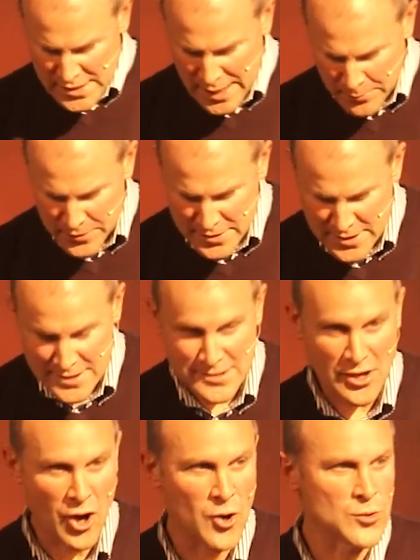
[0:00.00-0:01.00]
happened to
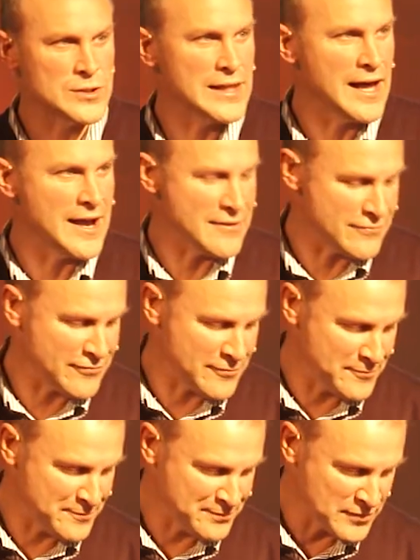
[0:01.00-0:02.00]
this old life?
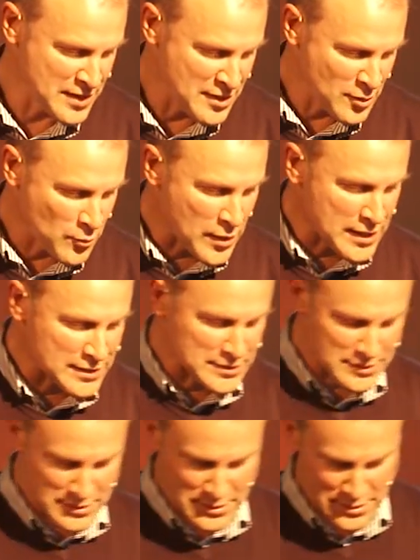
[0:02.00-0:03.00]

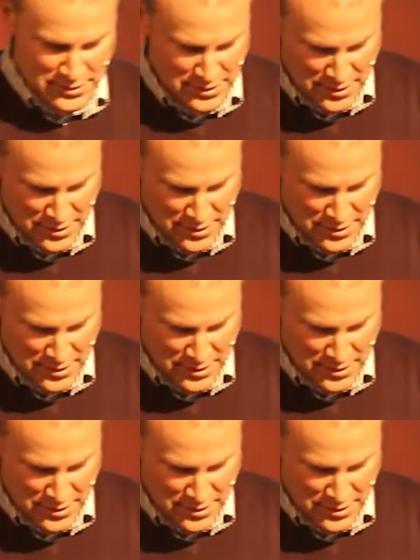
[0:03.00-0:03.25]
Well,